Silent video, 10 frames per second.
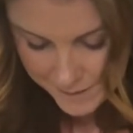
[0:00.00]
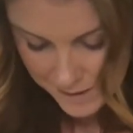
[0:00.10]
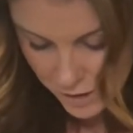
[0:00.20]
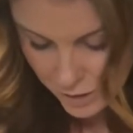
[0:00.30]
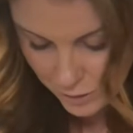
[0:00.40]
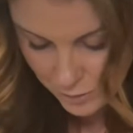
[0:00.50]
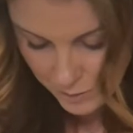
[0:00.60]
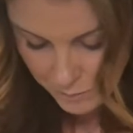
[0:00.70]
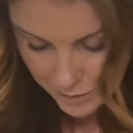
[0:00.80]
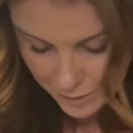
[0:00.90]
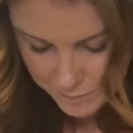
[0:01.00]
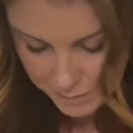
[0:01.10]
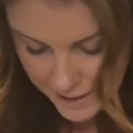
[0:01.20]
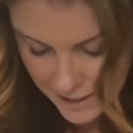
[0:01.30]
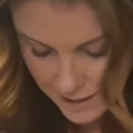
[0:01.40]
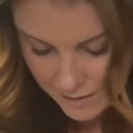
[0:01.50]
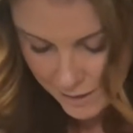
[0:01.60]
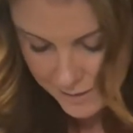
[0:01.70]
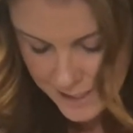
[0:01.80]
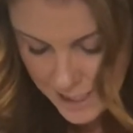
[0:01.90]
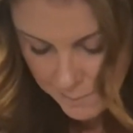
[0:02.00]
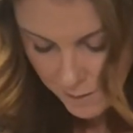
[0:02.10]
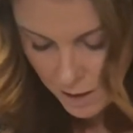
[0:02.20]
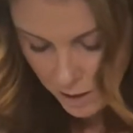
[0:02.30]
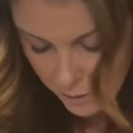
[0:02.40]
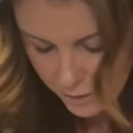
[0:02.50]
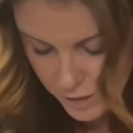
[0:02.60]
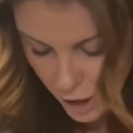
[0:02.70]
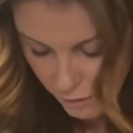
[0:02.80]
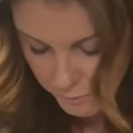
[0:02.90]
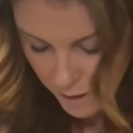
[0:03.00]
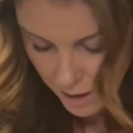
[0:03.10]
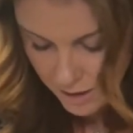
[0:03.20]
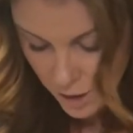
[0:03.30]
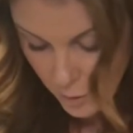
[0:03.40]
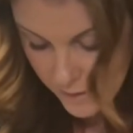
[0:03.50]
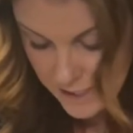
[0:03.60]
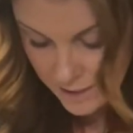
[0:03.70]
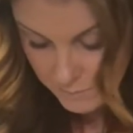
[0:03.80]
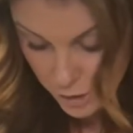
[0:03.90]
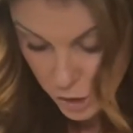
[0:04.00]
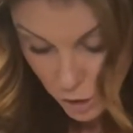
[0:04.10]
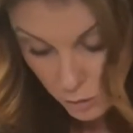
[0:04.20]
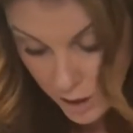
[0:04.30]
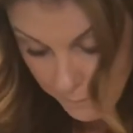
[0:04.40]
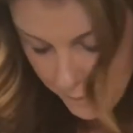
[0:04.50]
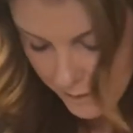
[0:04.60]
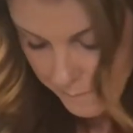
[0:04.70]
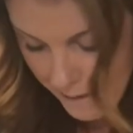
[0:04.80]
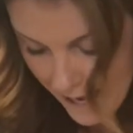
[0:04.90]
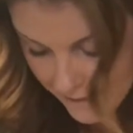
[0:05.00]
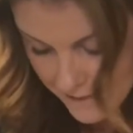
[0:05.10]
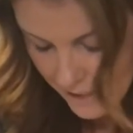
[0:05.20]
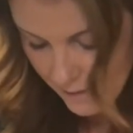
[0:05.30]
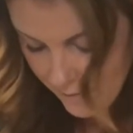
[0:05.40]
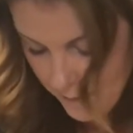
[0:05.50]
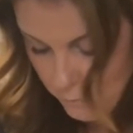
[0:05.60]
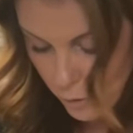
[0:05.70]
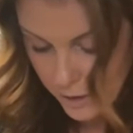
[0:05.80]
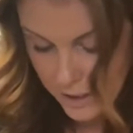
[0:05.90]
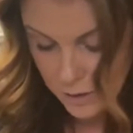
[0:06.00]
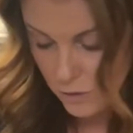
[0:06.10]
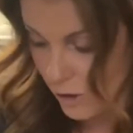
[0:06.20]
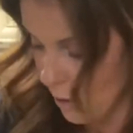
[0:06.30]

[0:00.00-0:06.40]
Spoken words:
children when they're playing their t-ball or softball, we tell them to choke up on the back to give them more control.